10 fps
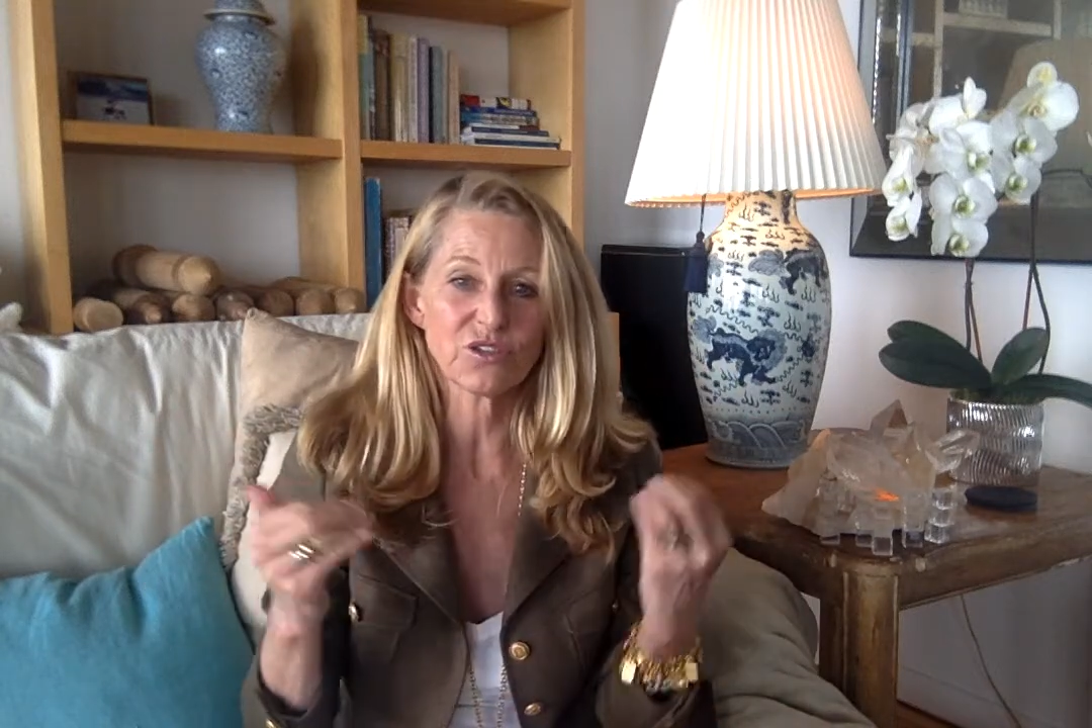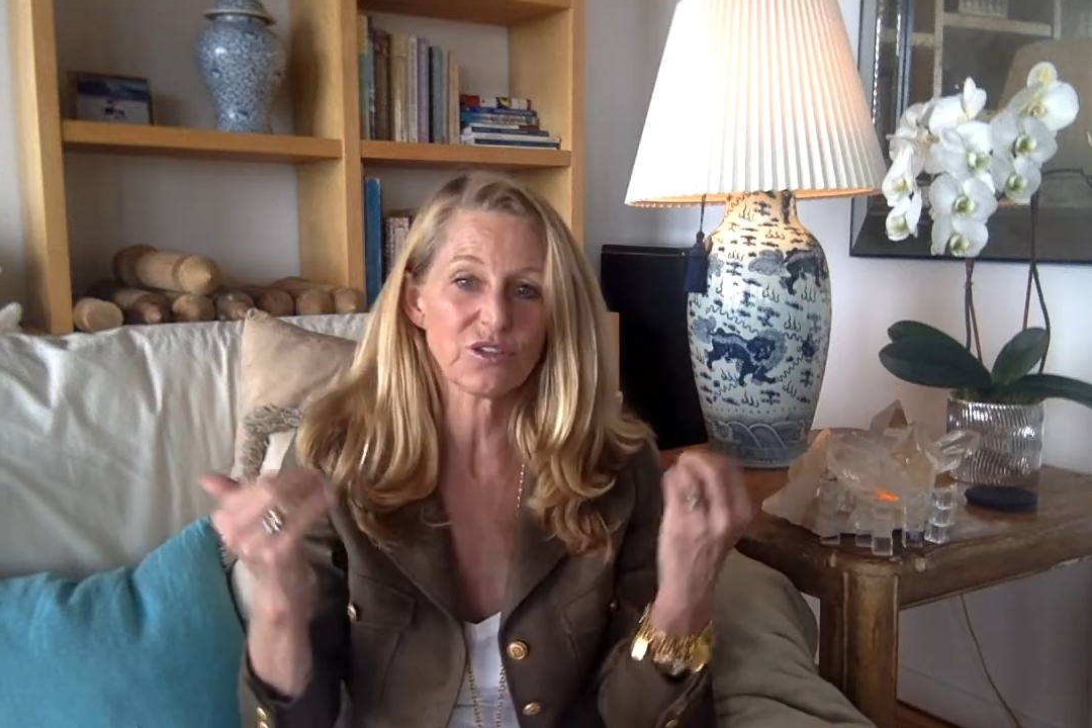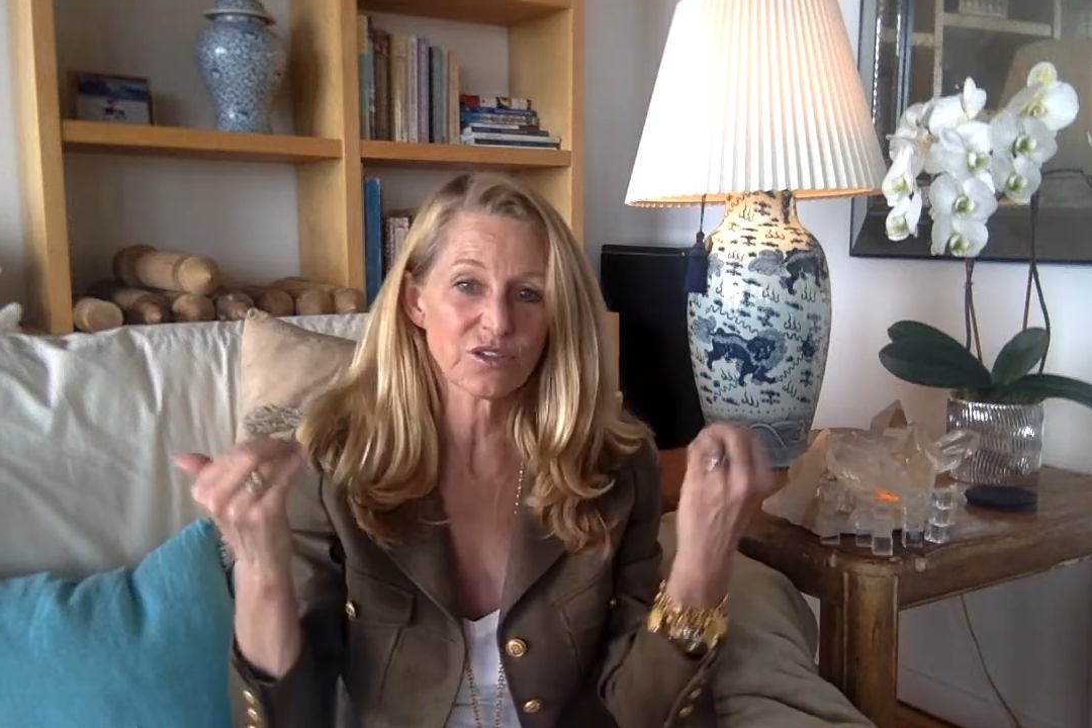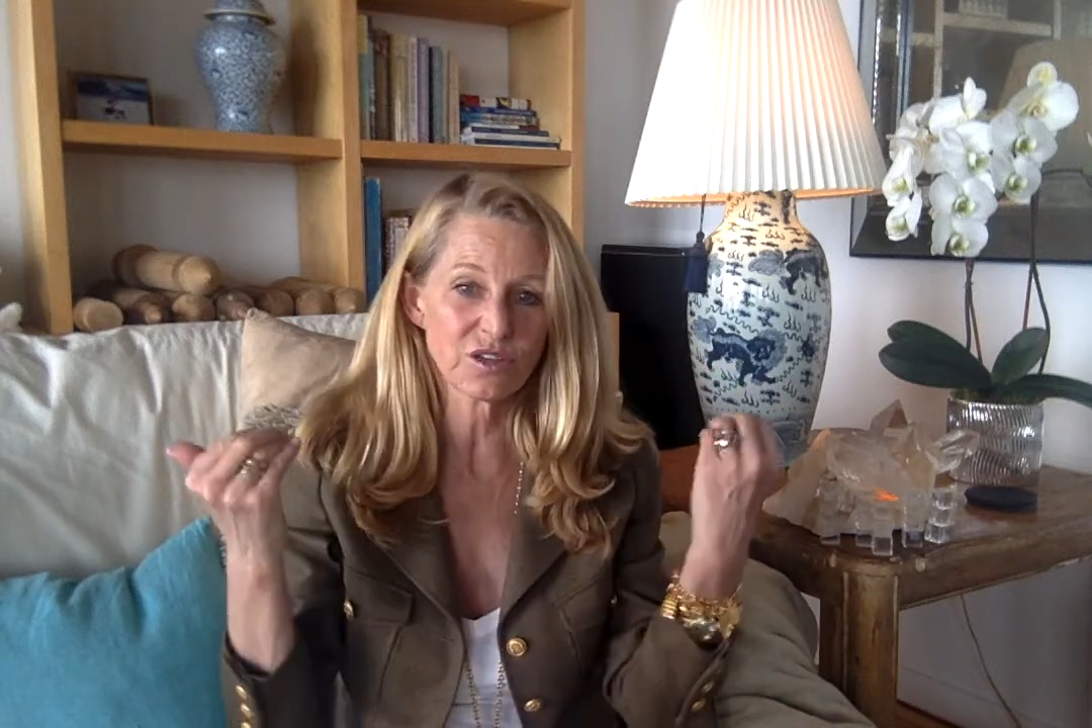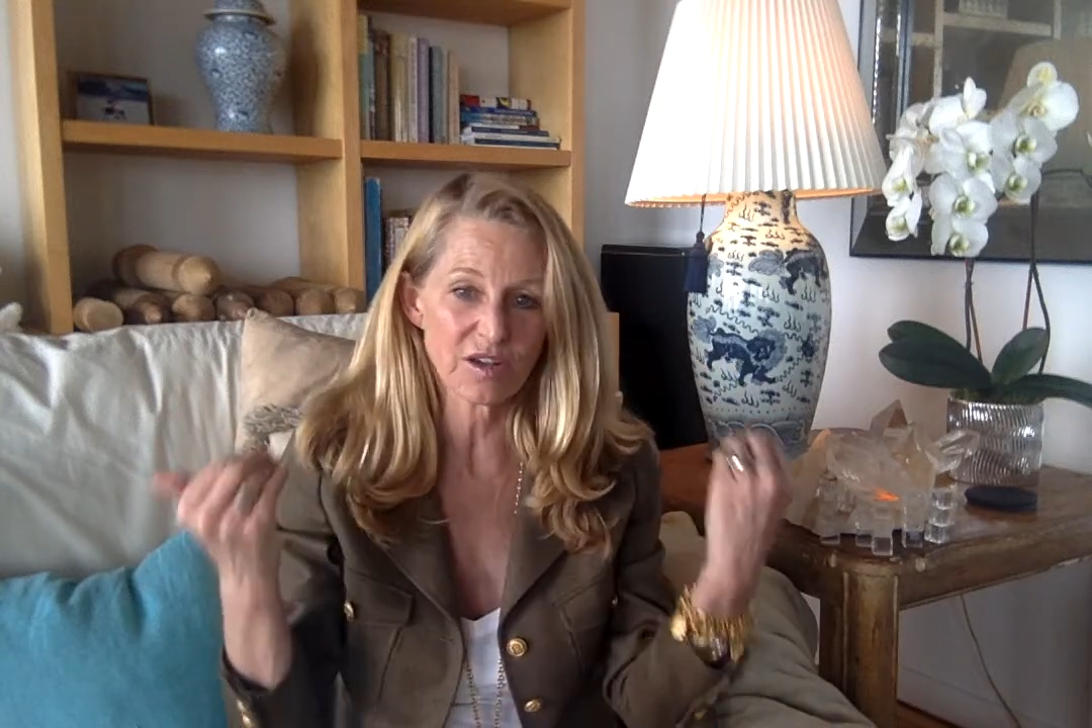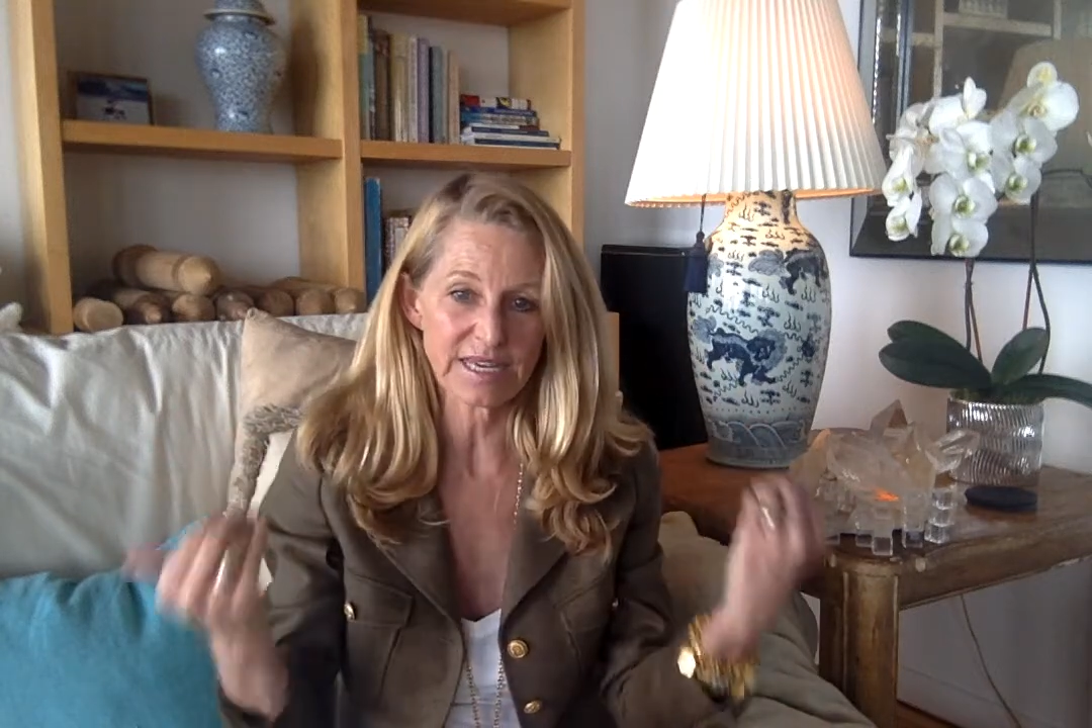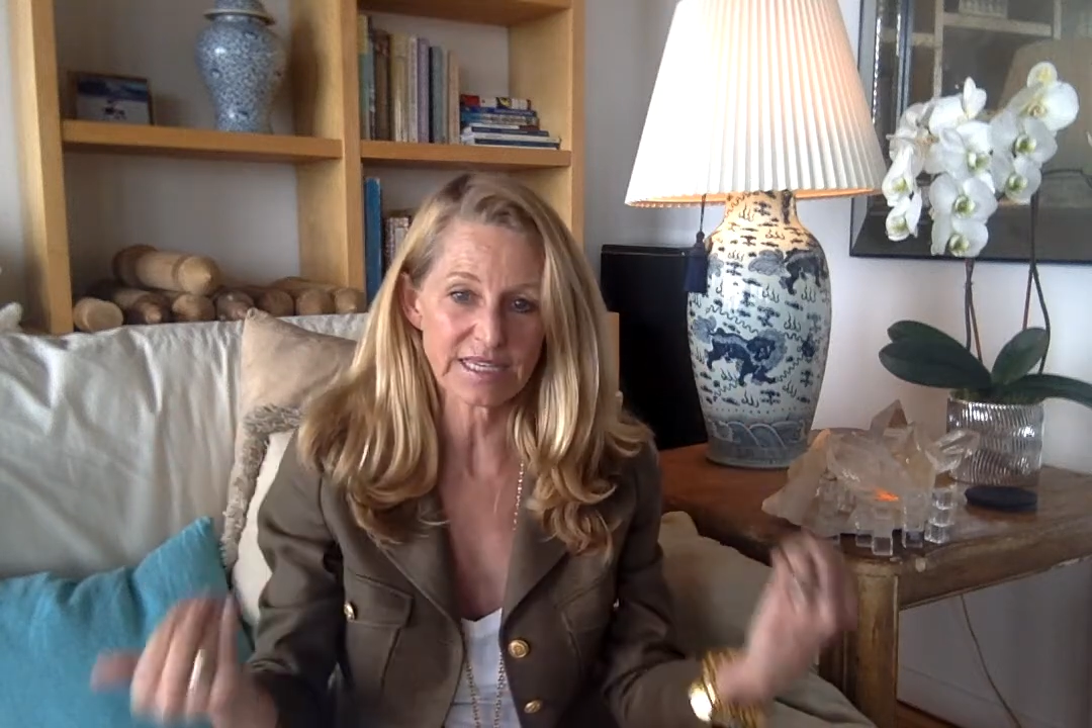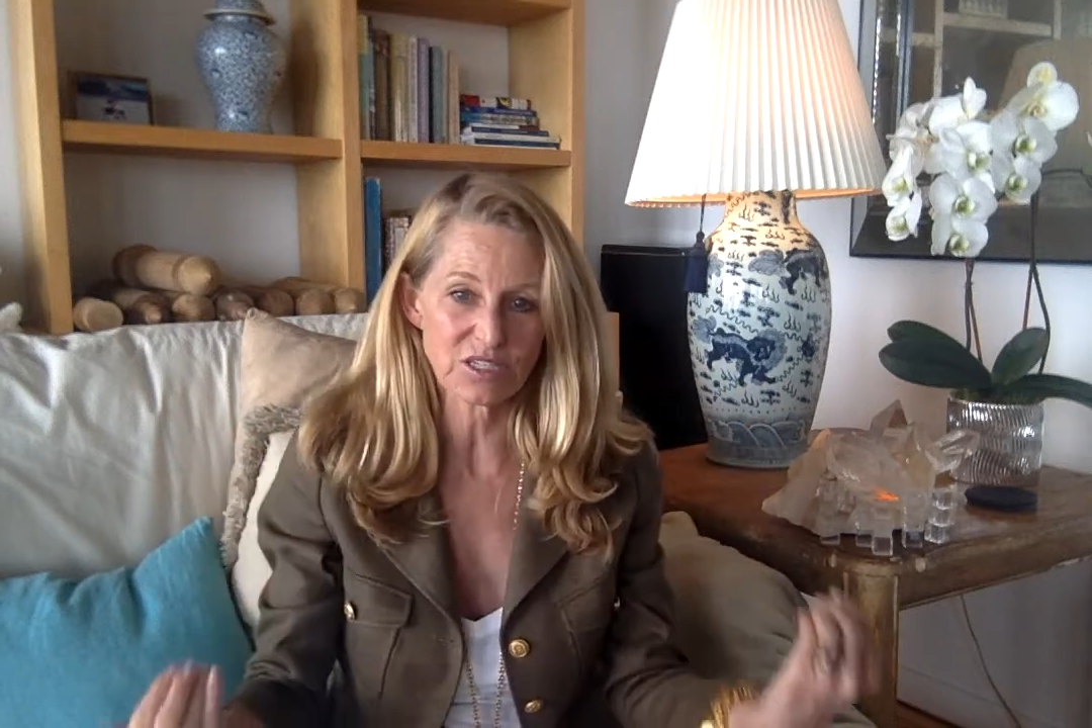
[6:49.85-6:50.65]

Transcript: you're not getting